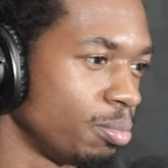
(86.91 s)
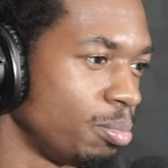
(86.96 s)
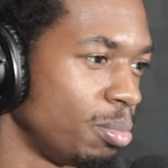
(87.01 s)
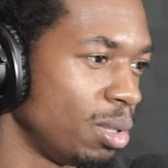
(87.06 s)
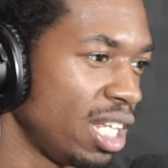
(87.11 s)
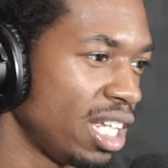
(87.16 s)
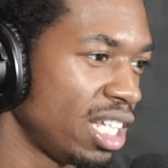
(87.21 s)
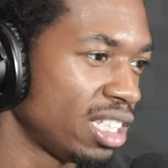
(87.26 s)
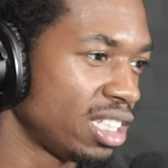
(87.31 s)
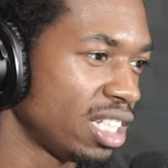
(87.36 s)

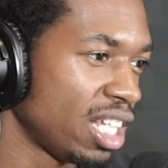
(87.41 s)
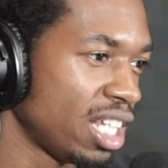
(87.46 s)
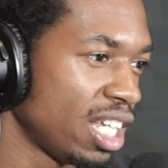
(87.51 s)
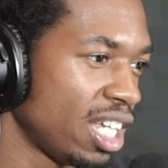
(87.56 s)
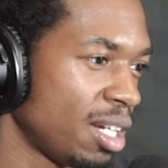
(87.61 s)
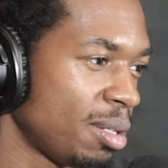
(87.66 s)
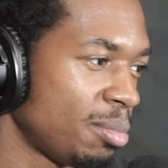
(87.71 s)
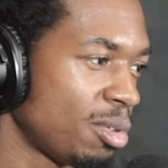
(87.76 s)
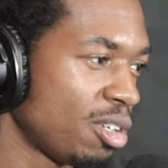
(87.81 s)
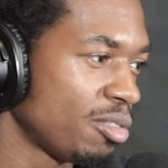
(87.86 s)
Blessed to
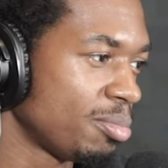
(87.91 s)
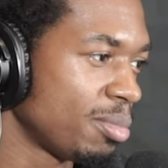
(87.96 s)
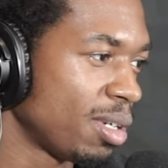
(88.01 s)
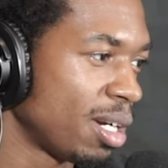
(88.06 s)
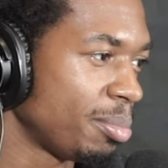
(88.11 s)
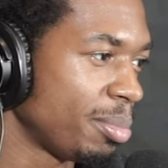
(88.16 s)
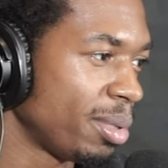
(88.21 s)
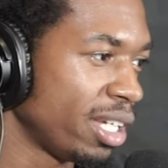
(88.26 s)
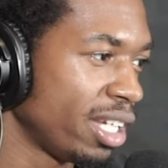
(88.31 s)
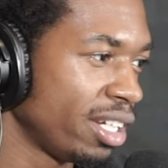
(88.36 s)
have both my
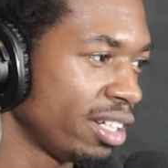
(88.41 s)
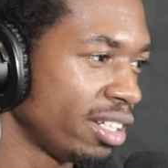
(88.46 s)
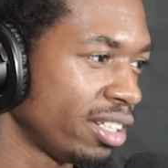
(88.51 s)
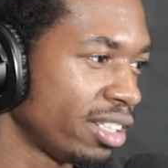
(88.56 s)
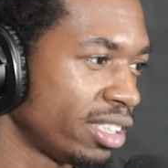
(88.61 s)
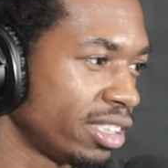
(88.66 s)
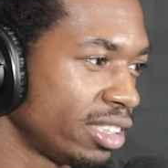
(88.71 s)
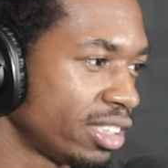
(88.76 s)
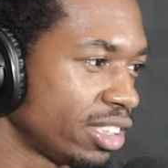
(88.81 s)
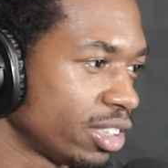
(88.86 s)

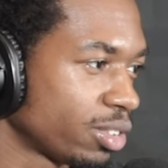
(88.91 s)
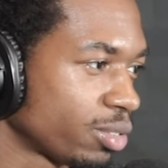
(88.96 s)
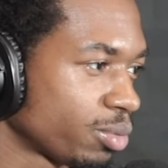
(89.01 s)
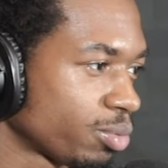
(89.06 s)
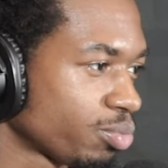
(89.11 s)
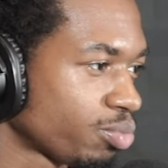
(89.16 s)
parents,